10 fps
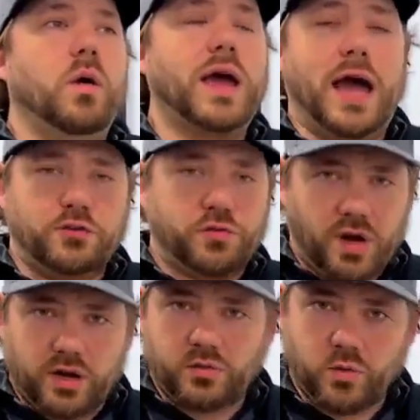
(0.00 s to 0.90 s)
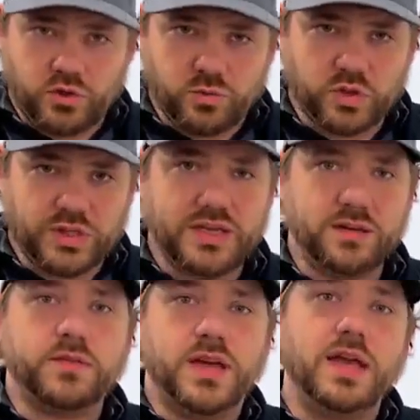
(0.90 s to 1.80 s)
Contrary to what you
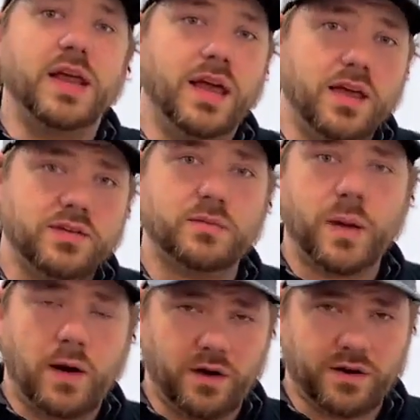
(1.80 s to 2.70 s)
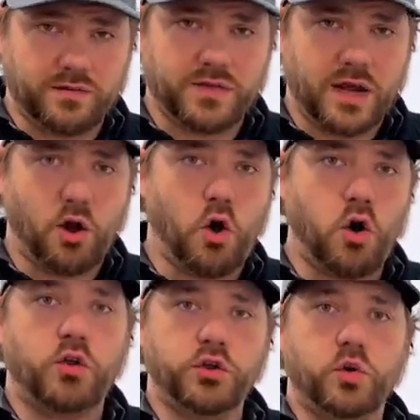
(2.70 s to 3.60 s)
believe, it is imperative that
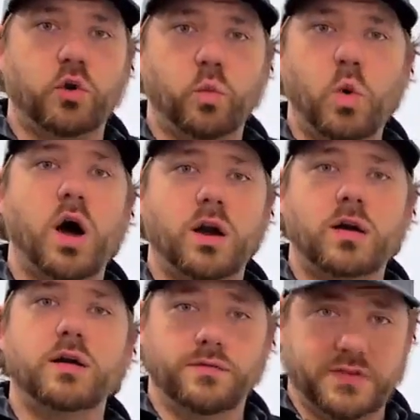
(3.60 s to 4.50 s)
all your water